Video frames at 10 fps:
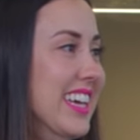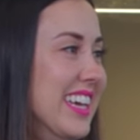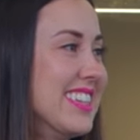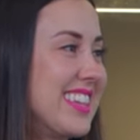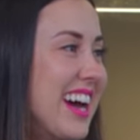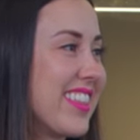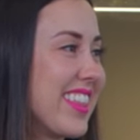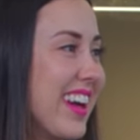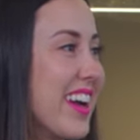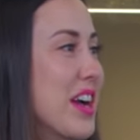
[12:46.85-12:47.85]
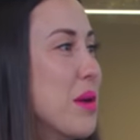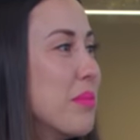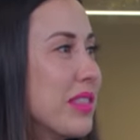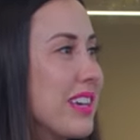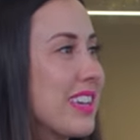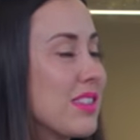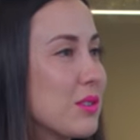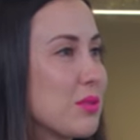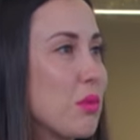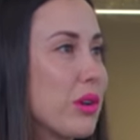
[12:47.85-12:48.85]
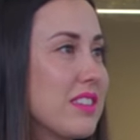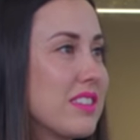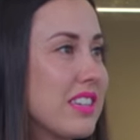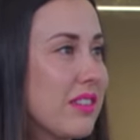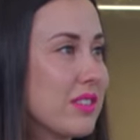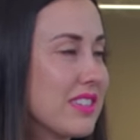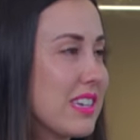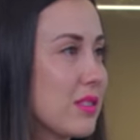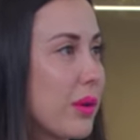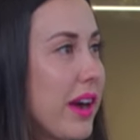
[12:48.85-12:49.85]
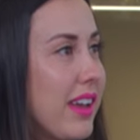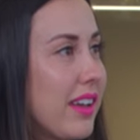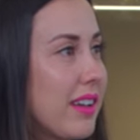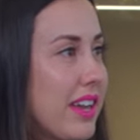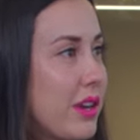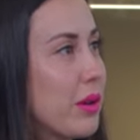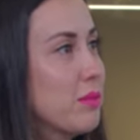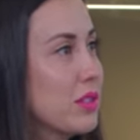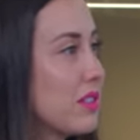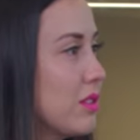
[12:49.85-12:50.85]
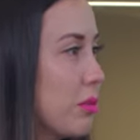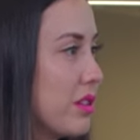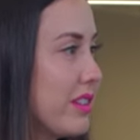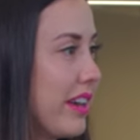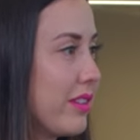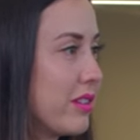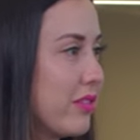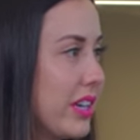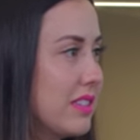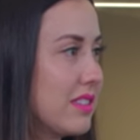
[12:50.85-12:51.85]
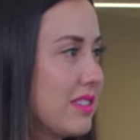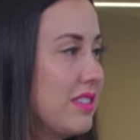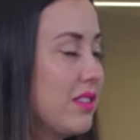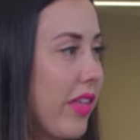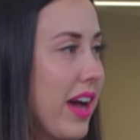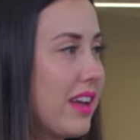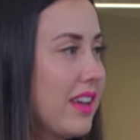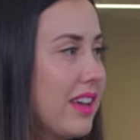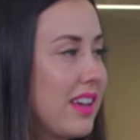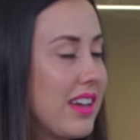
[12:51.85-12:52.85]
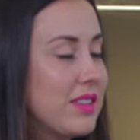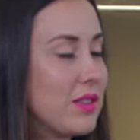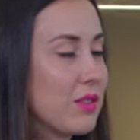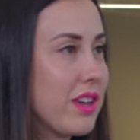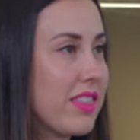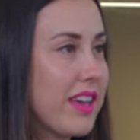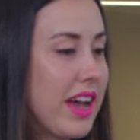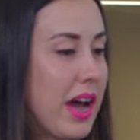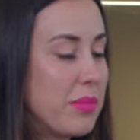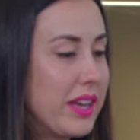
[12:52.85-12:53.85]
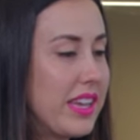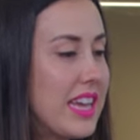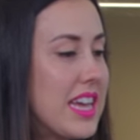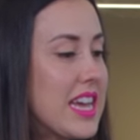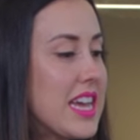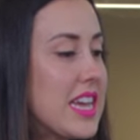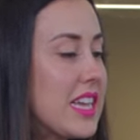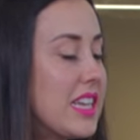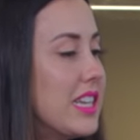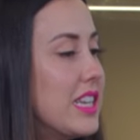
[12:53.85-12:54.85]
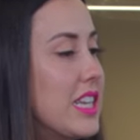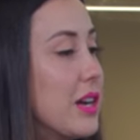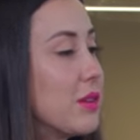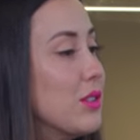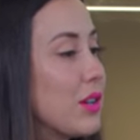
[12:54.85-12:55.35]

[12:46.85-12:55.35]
it's out there but like those morning savers that's where i i know i'm just super dialed if i yeah. just do that and create that habit now, in